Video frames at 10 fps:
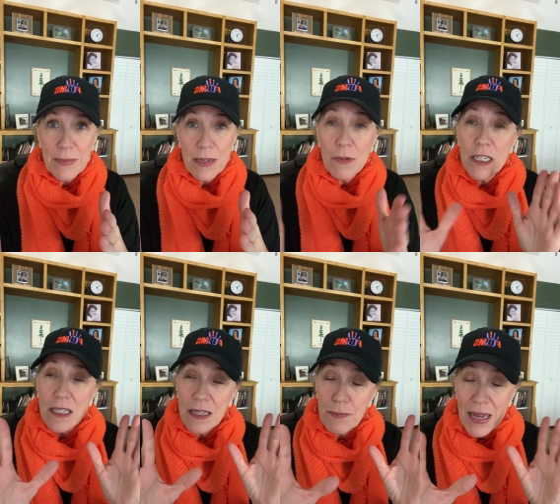me, which,
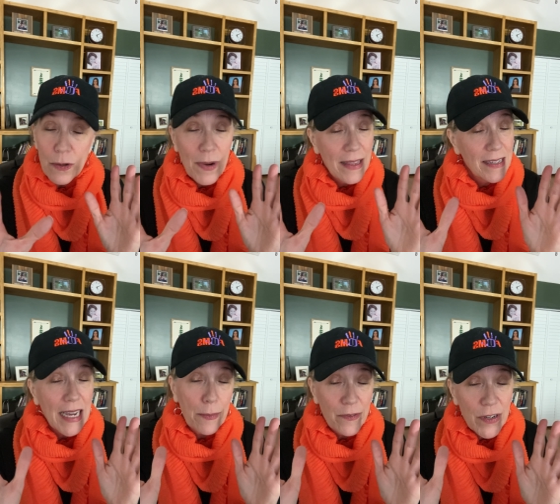the, by the way, the
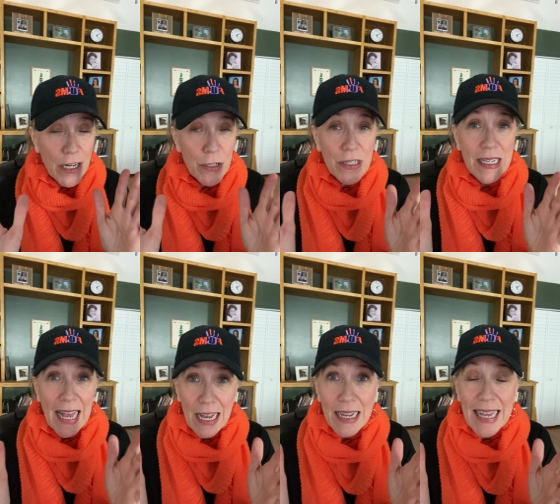type of doctor is a
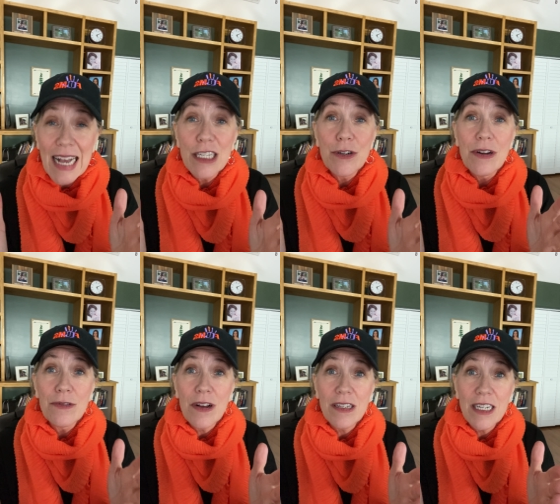ga-
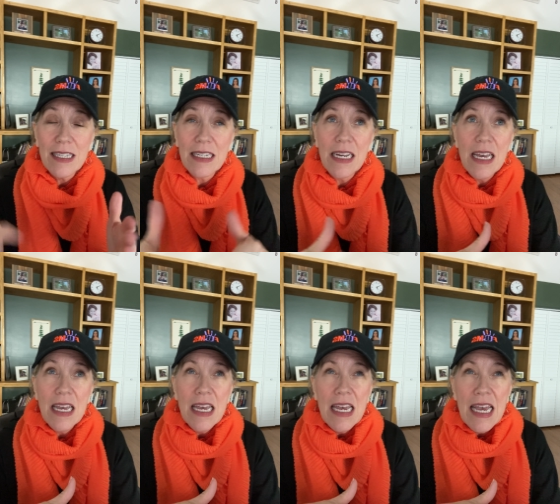gastroenterologist,
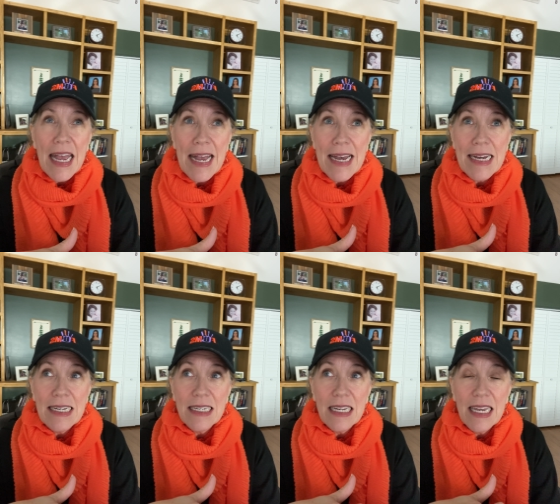
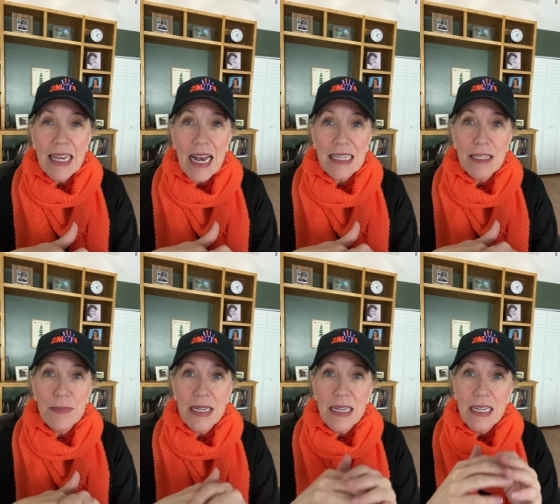and he asked
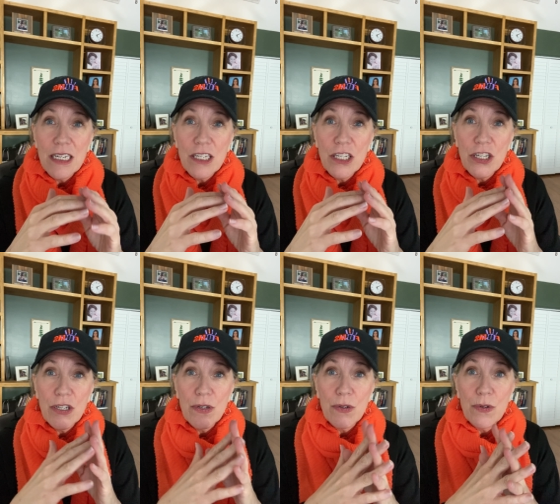me
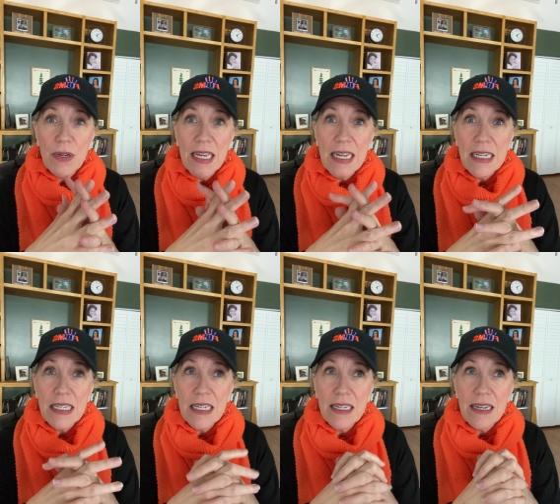to
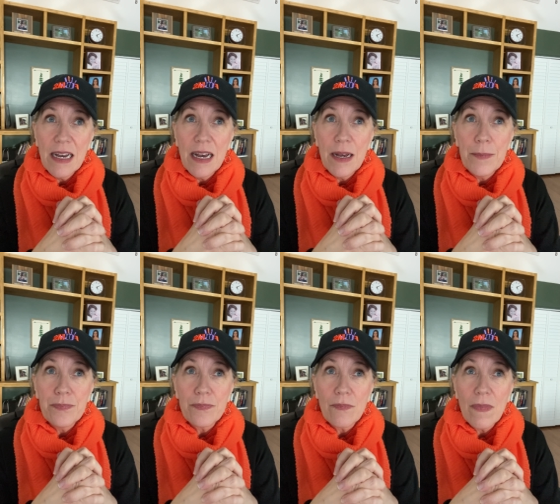eat
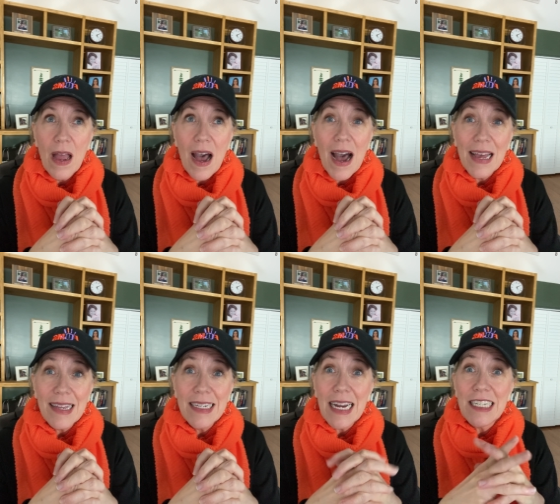um,
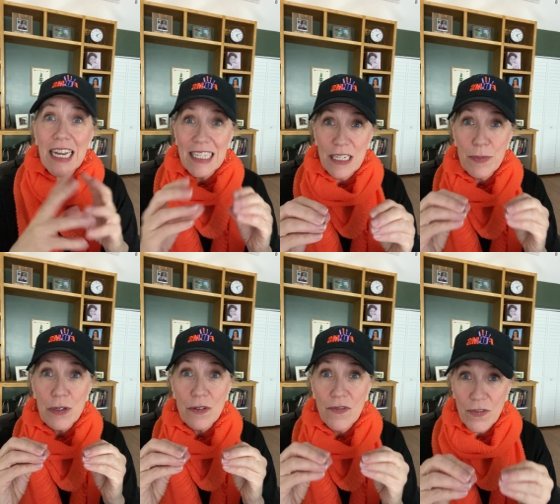highly
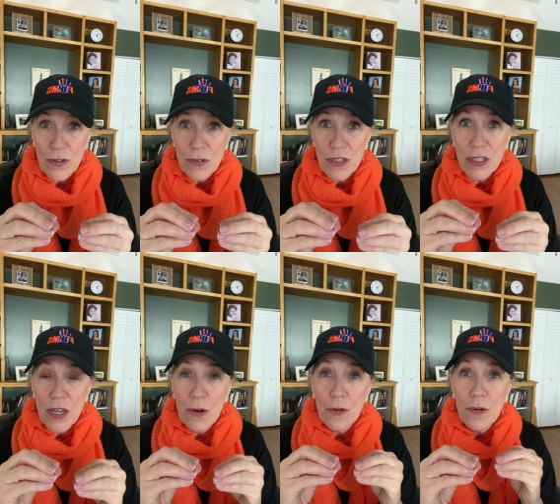digestible foods,
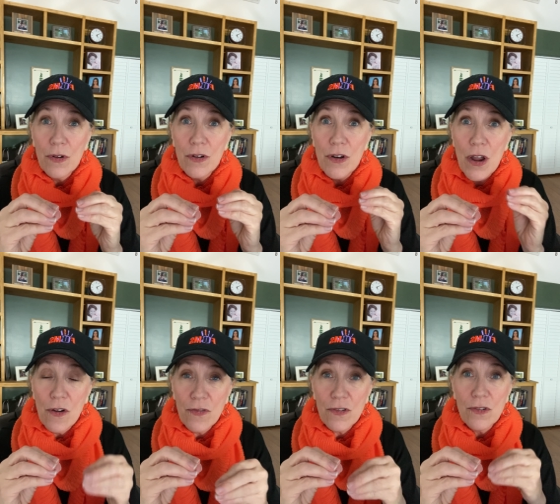so no
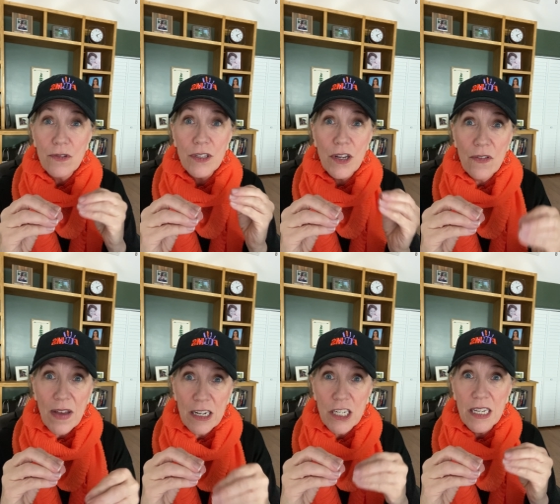fruits, no
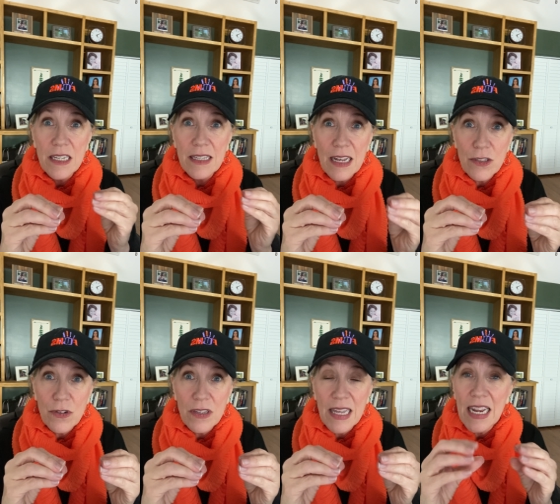veggies, that
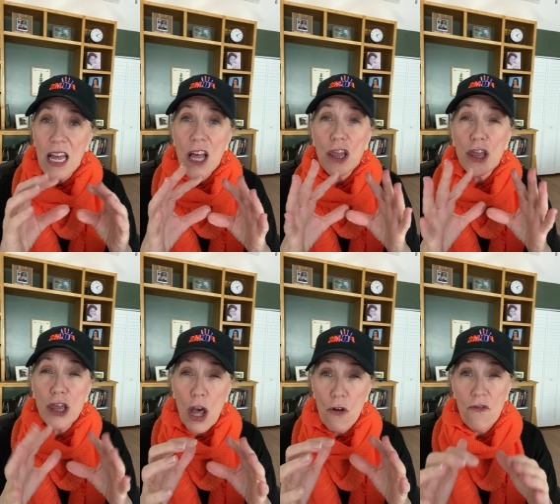sort of thing,
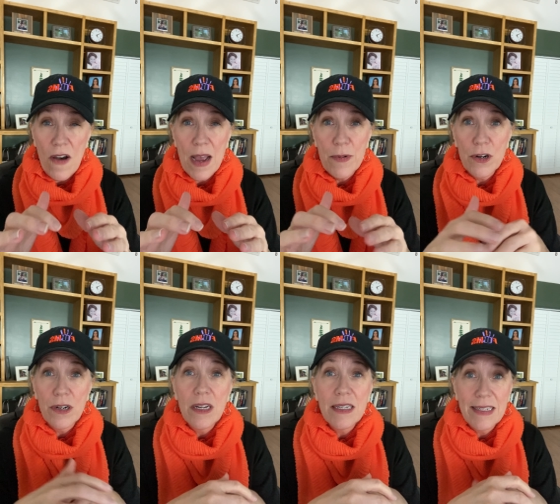low fiber
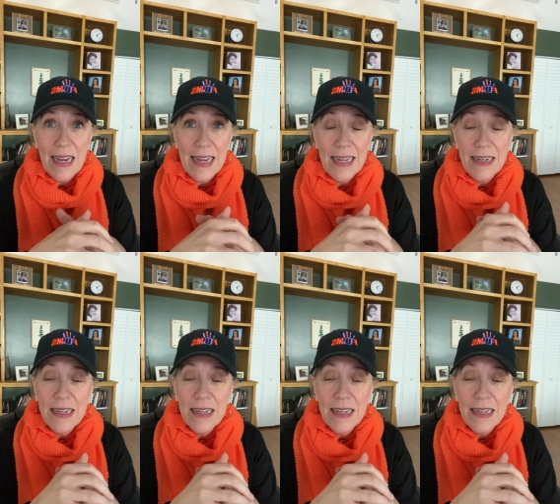diet.